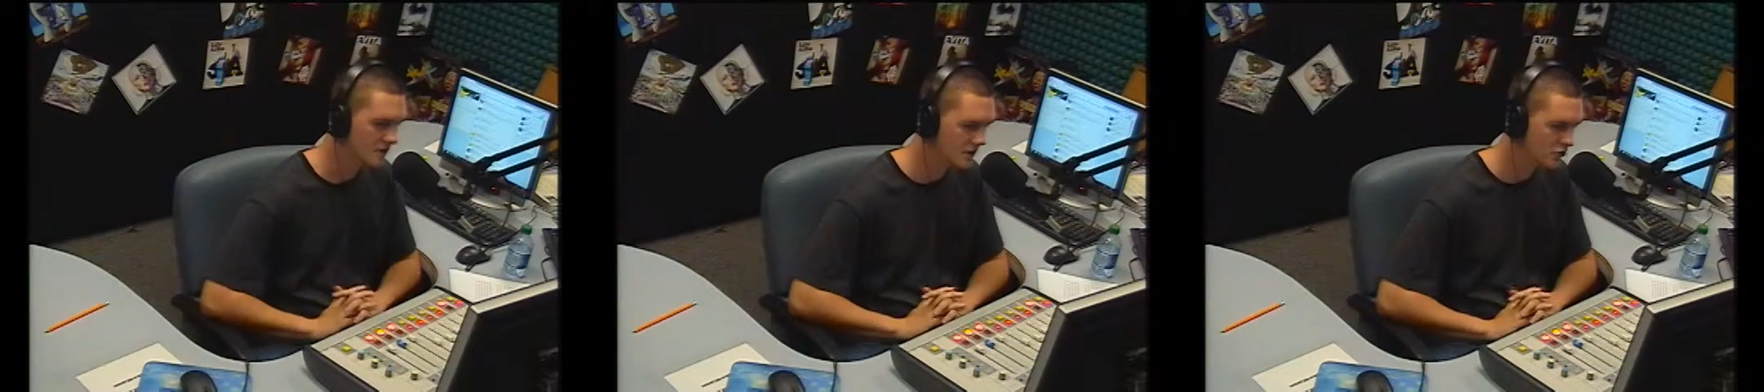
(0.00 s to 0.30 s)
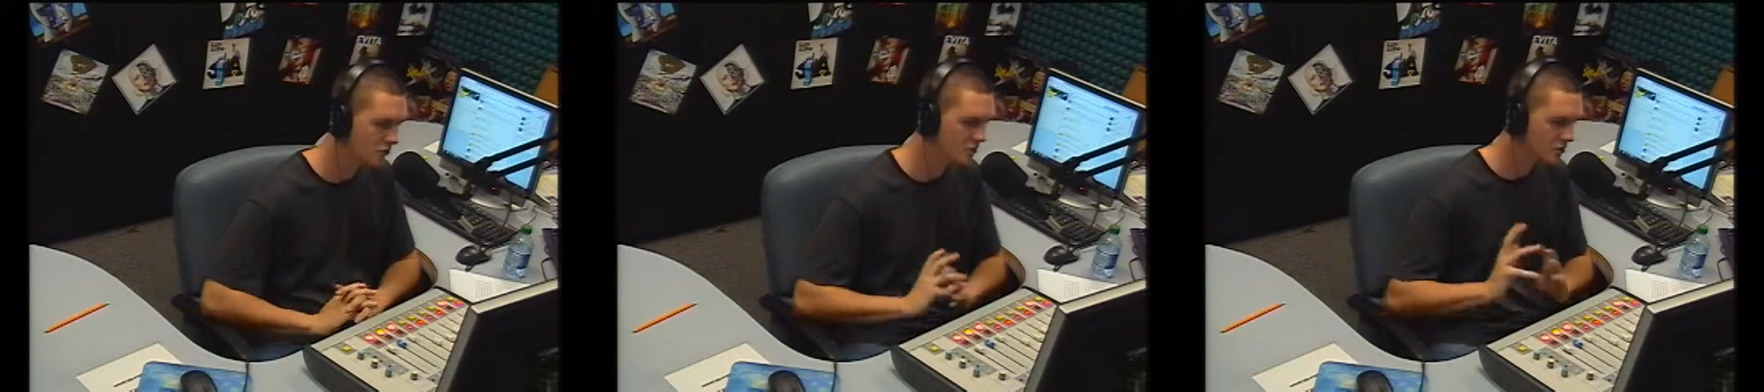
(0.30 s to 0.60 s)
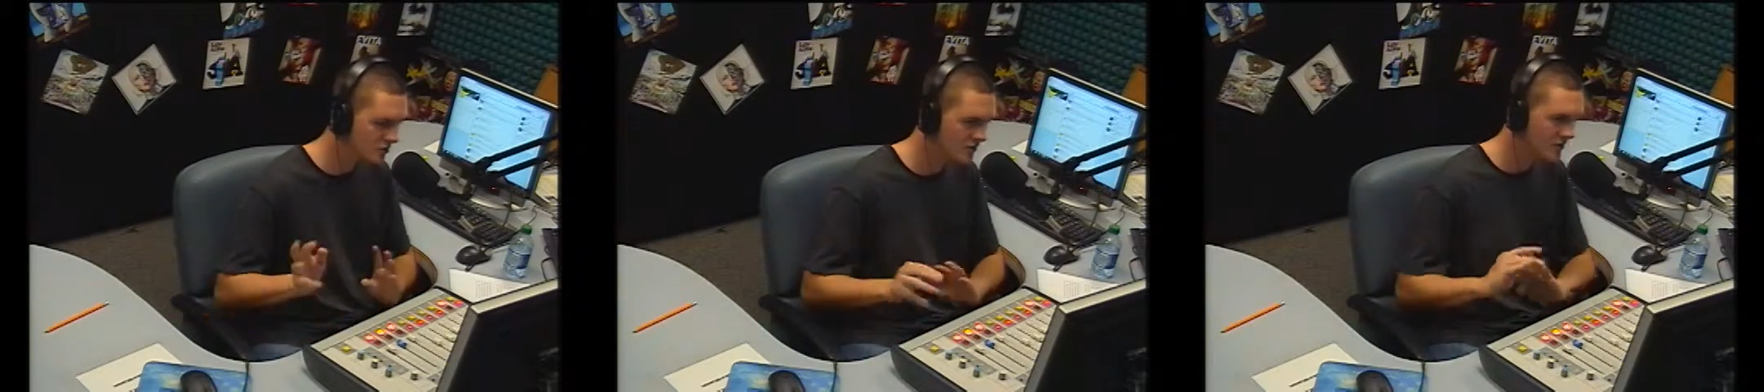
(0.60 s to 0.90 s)
the
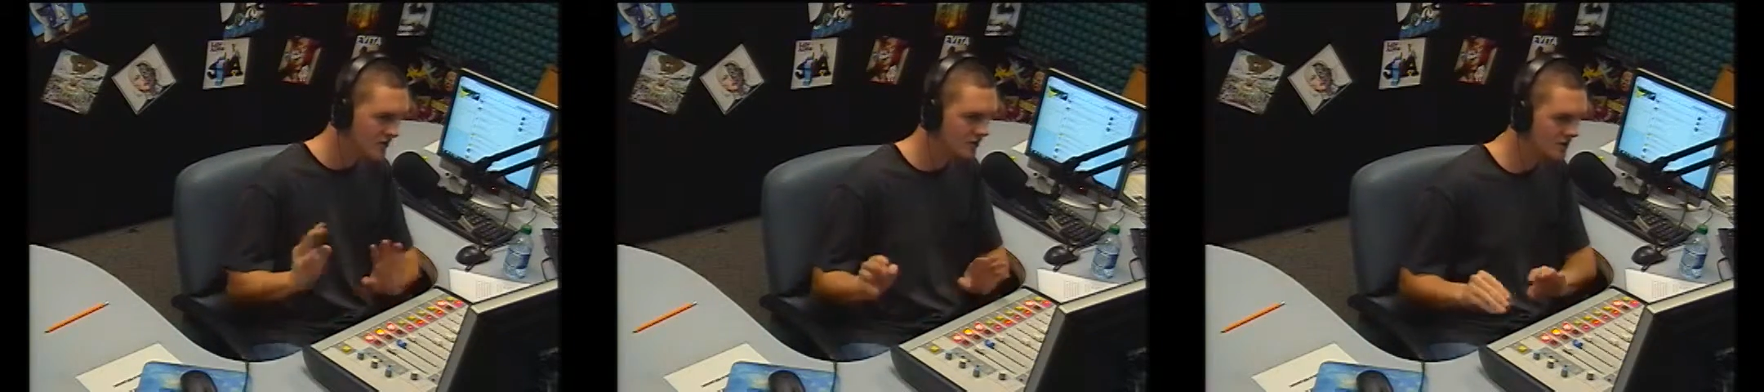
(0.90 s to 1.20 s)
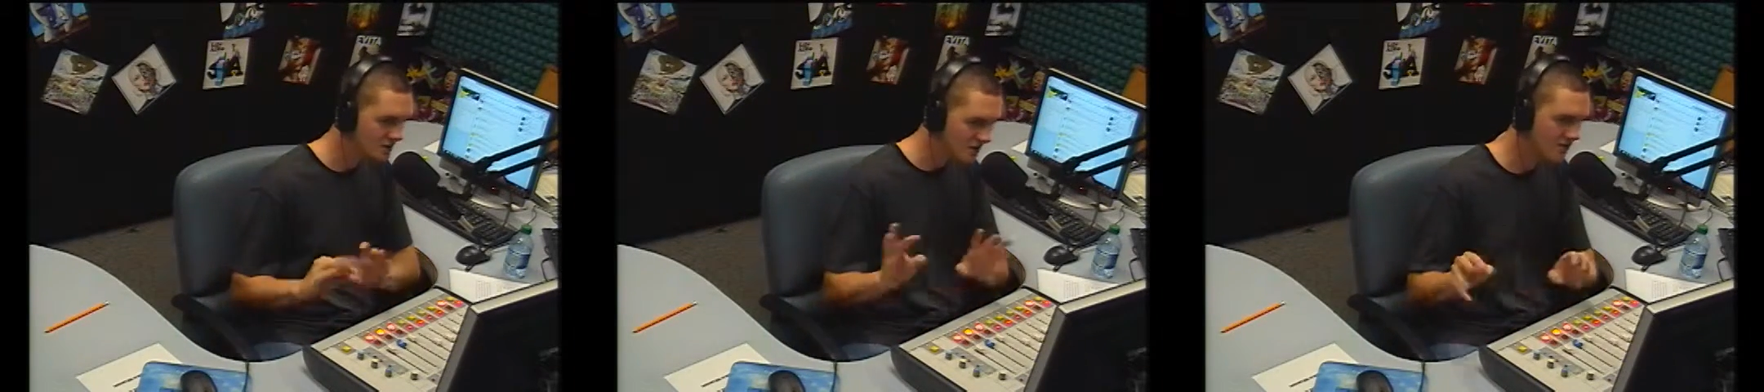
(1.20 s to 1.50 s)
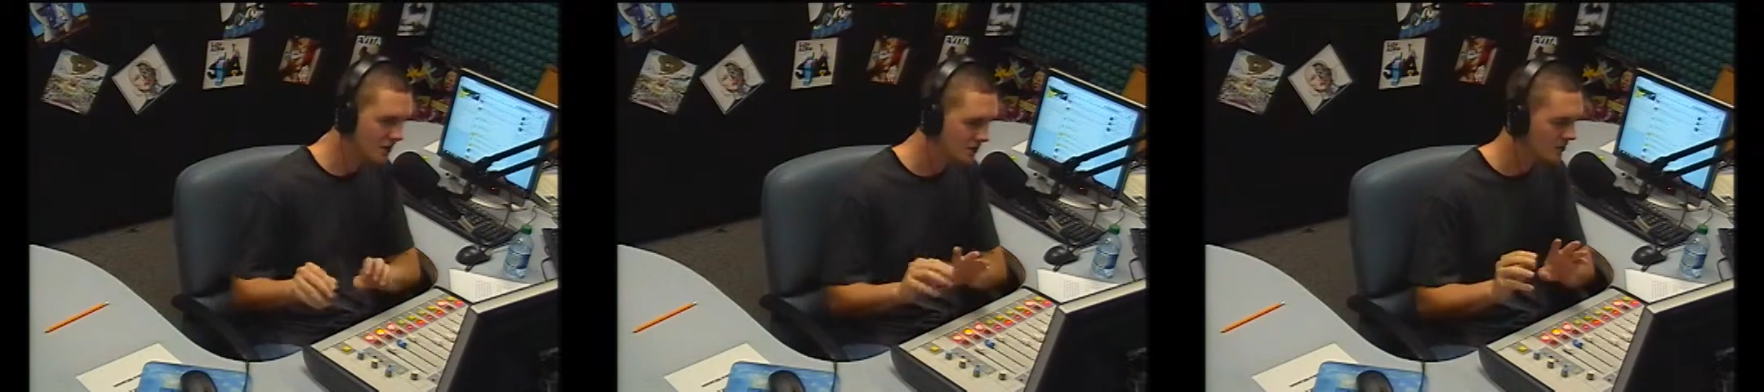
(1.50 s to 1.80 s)
true secret
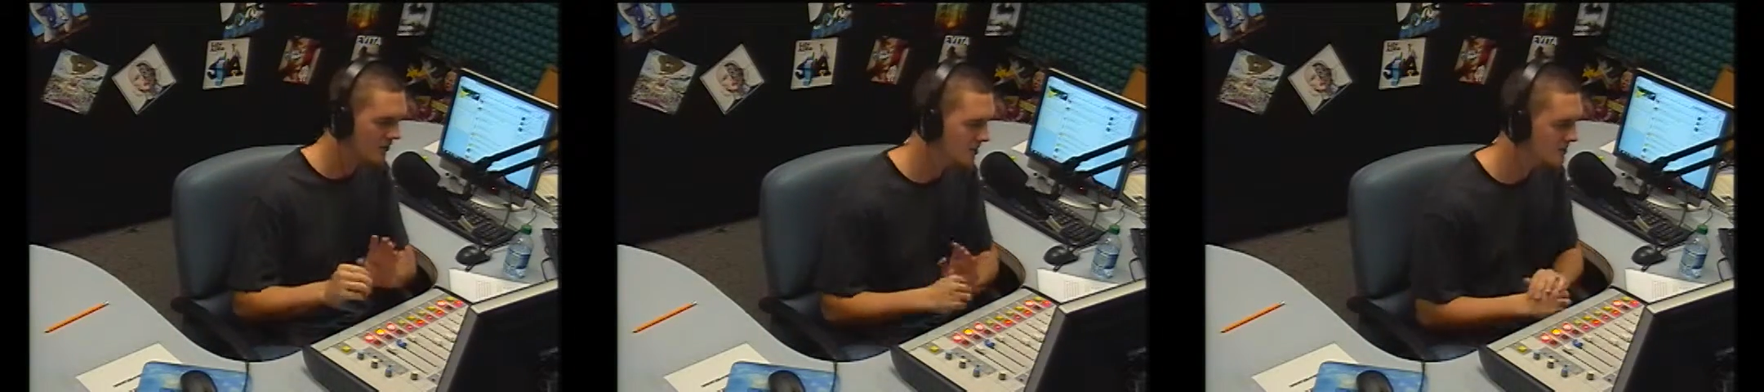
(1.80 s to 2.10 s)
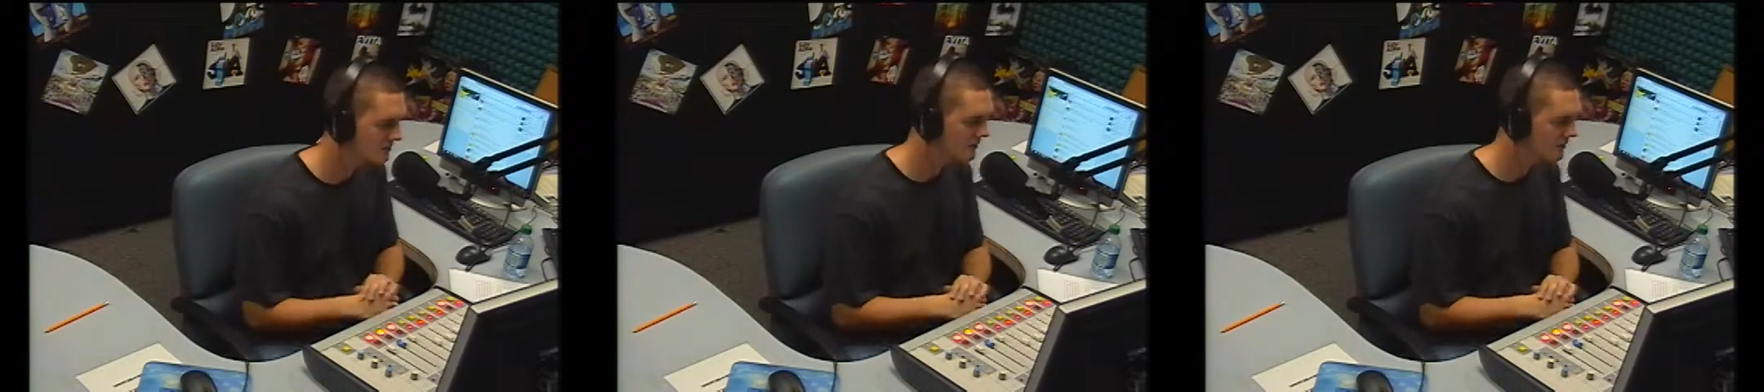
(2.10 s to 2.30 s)
final boss.